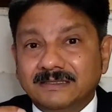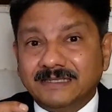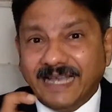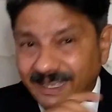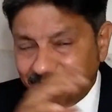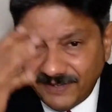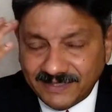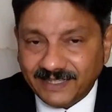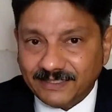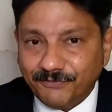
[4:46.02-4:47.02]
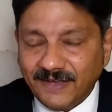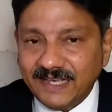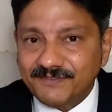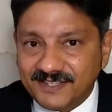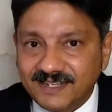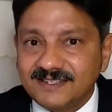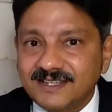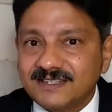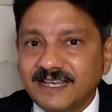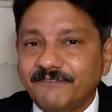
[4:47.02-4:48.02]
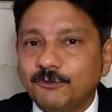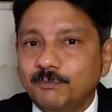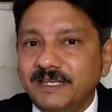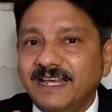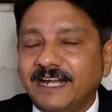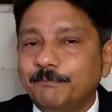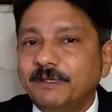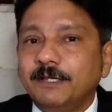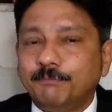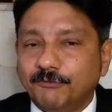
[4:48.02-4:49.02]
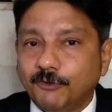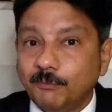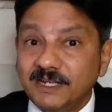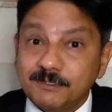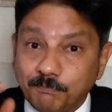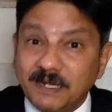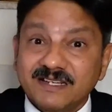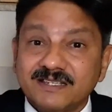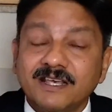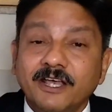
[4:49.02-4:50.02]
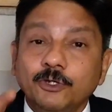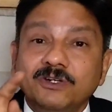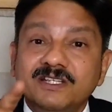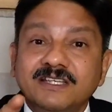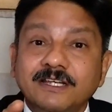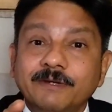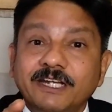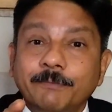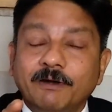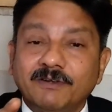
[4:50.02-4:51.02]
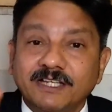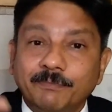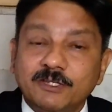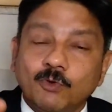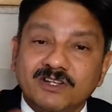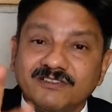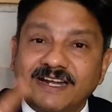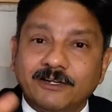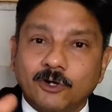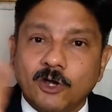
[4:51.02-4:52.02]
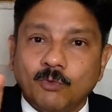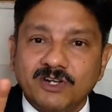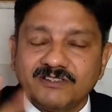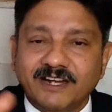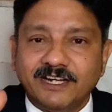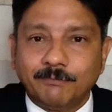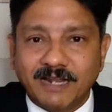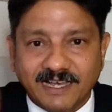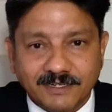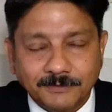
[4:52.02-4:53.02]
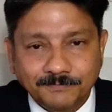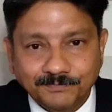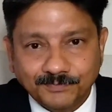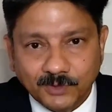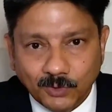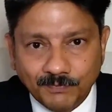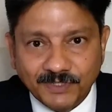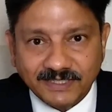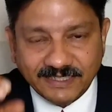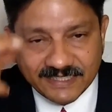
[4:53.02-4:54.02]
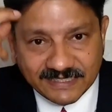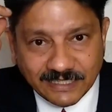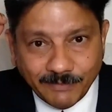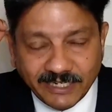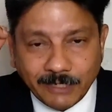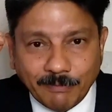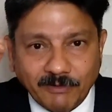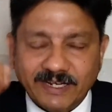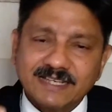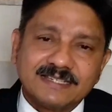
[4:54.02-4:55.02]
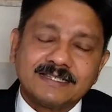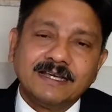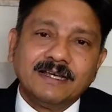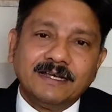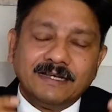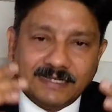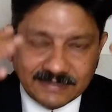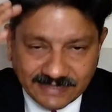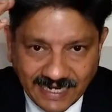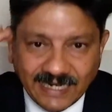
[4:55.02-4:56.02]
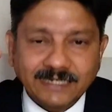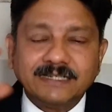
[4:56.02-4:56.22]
everything, the five senses have to be at peak performance, plus your discriminatory power. That means what is right, wrong, what is red and black. The discriminatory power, yes, that